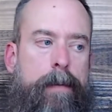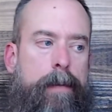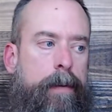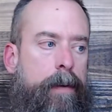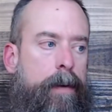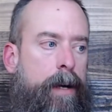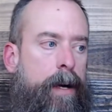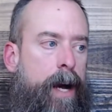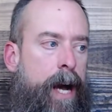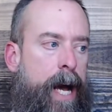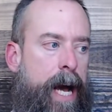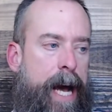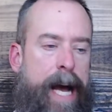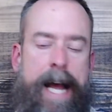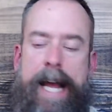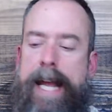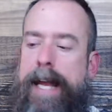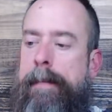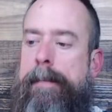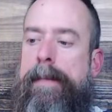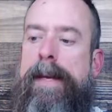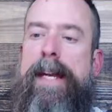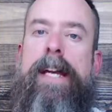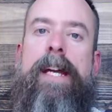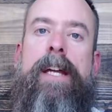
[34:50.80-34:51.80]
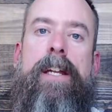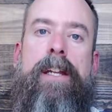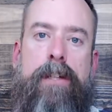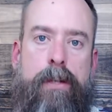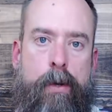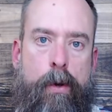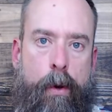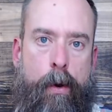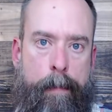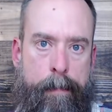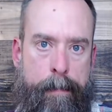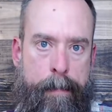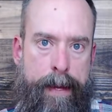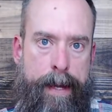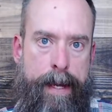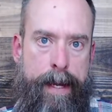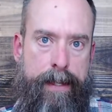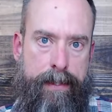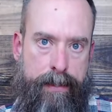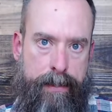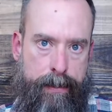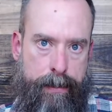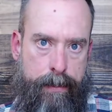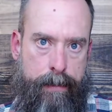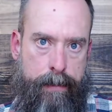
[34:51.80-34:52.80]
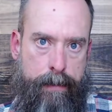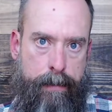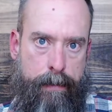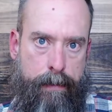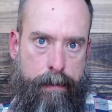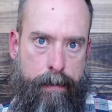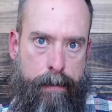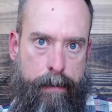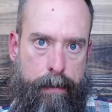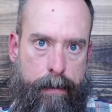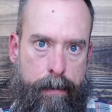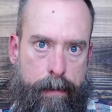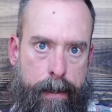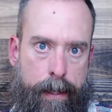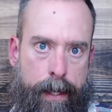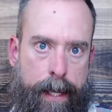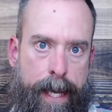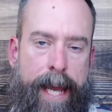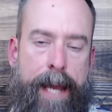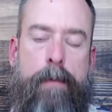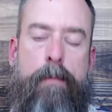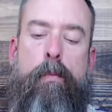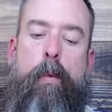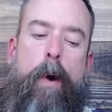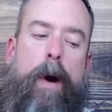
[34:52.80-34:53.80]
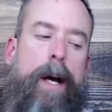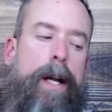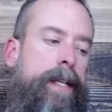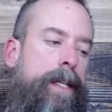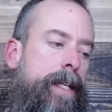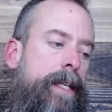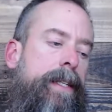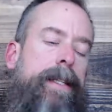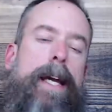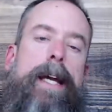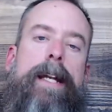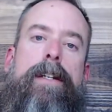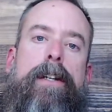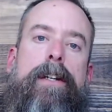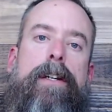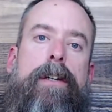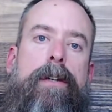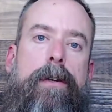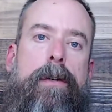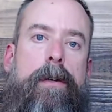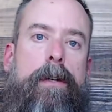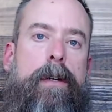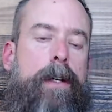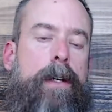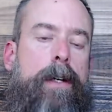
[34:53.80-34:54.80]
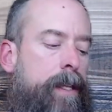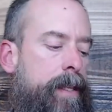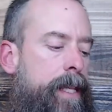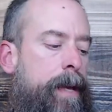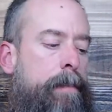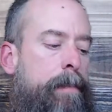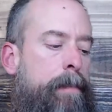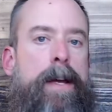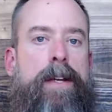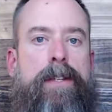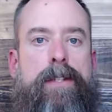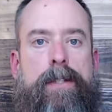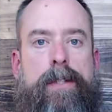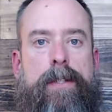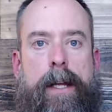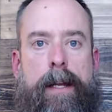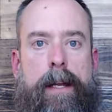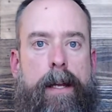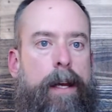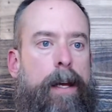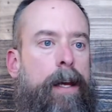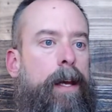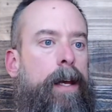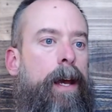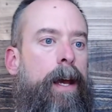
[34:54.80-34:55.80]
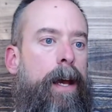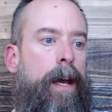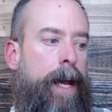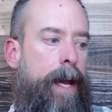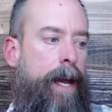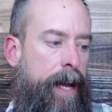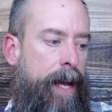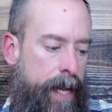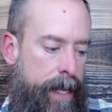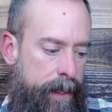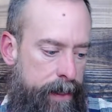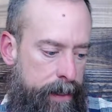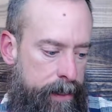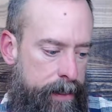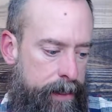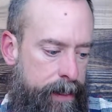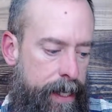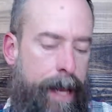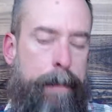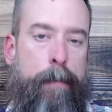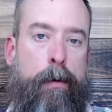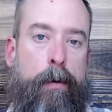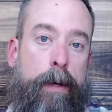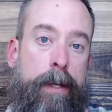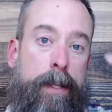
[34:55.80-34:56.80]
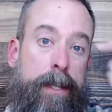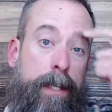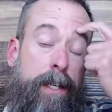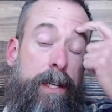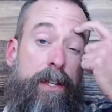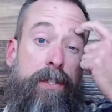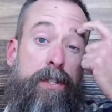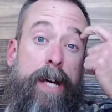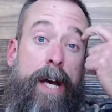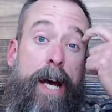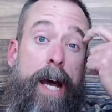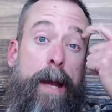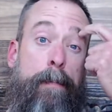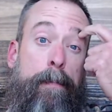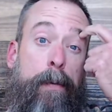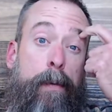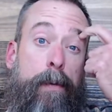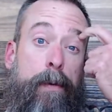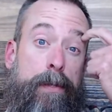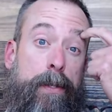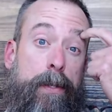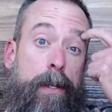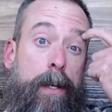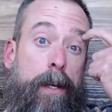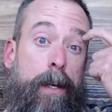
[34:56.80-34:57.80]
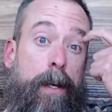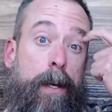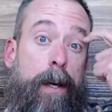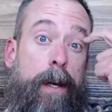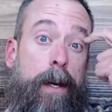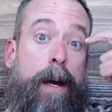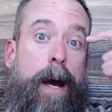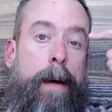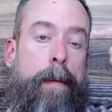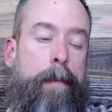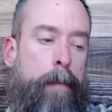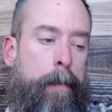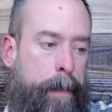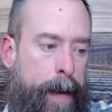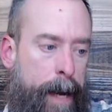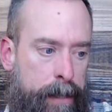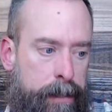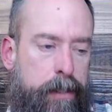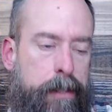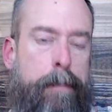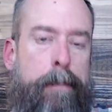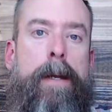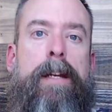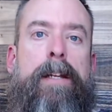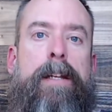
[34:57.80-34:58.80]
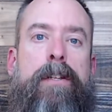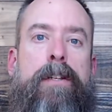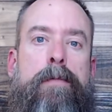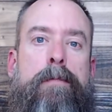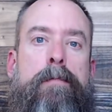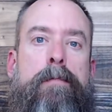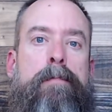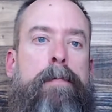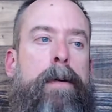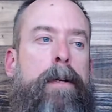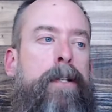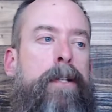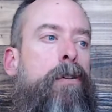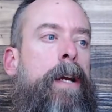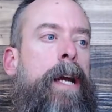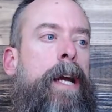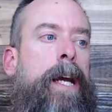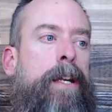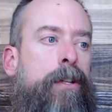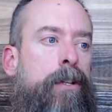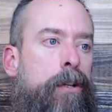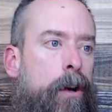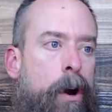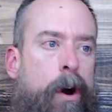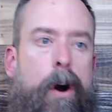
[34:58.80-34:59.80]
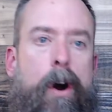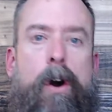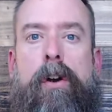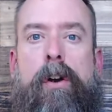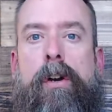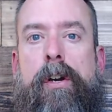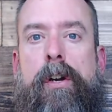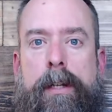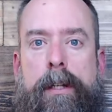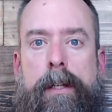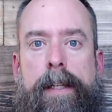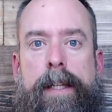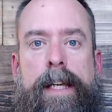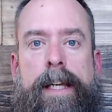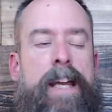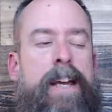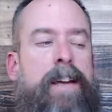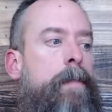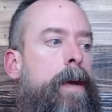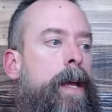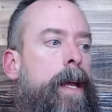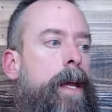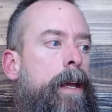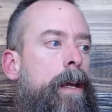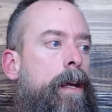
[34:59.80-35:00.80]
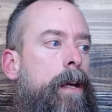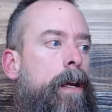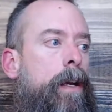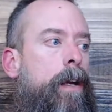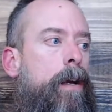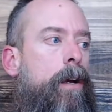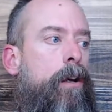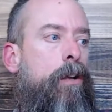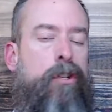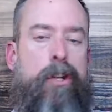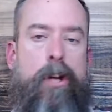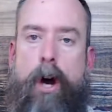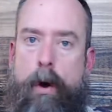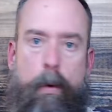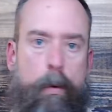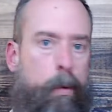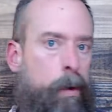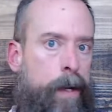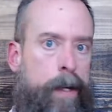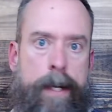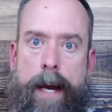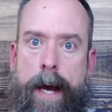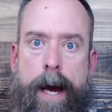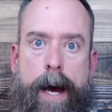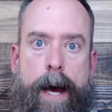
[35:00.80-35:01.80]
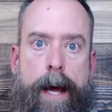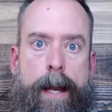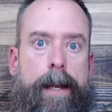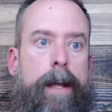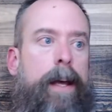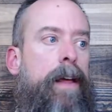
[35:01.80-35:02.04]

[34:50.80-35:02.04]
I am in your midst. And what did they do? They missed it. At the table with the disciples, I'm about to be betrayed. You're all going to leave me. No, we're not.